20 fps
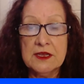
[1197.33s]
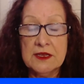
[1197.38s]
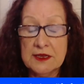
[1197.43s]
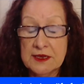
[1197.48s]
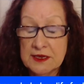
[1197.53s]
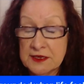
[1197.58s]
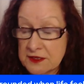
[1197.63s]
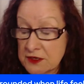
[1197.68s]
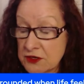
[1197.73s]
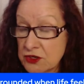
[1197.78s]

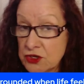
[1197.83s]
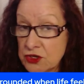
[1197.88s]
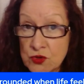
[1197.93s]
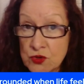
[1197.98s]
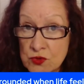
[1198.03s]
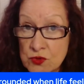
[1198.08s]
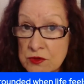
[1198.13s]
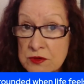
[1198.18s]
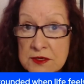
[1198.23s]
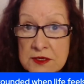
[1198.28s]
isn't
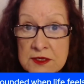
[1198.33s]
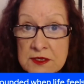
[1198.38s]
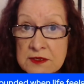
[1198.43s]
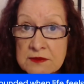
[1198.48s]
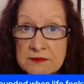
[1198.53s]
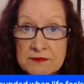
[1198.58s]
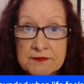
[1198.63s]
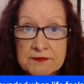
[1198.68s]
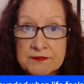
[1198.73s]
yours,